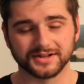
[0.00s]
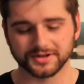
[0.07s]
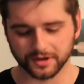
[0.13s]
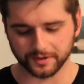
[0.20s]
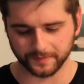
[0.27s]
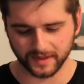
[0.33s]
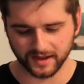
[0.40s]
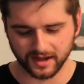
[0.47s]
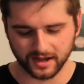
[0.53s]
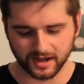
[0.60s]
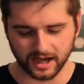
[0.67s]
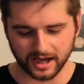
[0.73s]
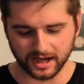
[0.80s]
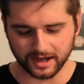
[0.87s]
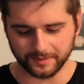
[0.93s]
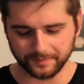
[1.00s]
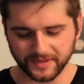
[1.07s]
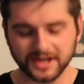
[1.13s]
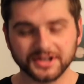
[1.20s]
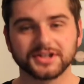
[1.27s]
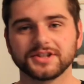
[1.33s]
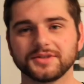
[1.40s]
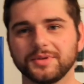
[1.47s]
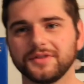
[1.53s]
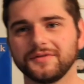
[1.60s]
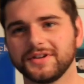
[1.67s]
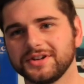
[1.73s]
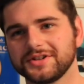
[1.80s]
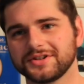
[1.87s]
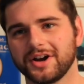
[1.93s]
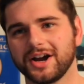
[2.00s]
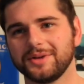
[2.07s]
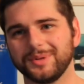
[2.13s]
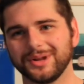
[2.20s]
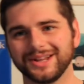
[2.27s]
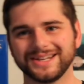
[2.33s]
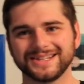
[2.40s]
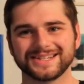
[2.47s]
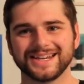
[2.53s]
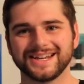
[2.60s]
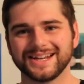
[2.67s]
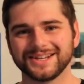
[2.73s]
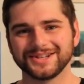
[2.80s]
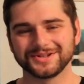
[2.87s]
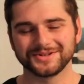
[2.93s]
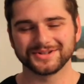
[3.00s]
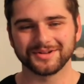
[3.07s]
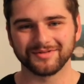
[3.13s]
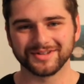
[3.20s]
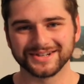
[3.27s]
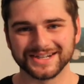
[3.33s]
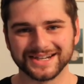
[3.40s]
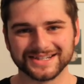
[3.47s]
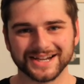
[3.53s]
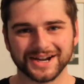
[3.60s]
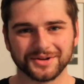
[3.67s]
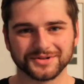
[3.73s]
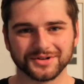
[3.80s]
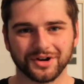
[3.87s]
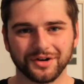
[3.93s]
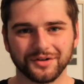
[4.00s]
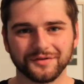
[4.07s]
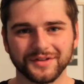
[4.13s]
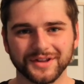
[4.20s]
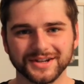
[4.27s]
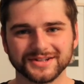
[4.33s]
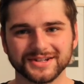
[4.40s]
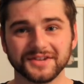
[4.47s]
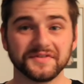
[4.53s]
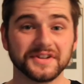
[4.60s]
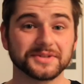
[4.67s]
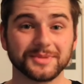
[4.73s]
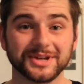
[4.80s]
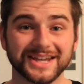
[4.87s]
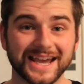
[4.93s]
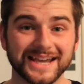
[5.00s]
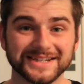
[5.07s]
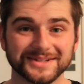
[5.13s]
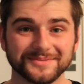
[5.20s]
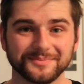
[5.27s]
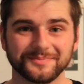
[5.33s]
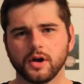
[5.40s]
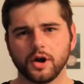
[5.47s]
So that's just a bit of an aside, but let's get into some of the details of this investment case.